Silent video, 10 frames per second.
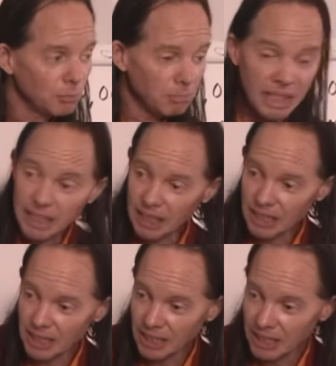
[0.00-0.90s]

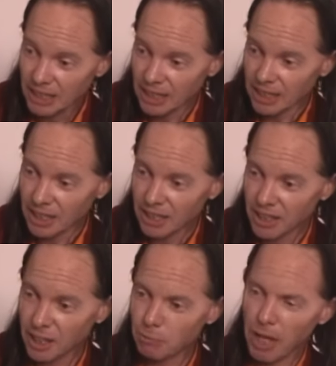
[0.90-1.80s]
me,
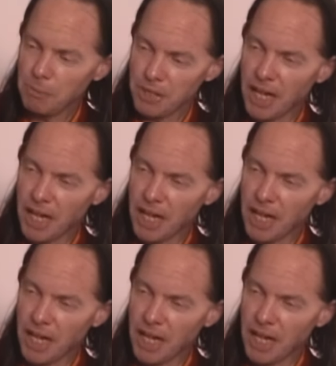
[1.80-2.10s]
then it might be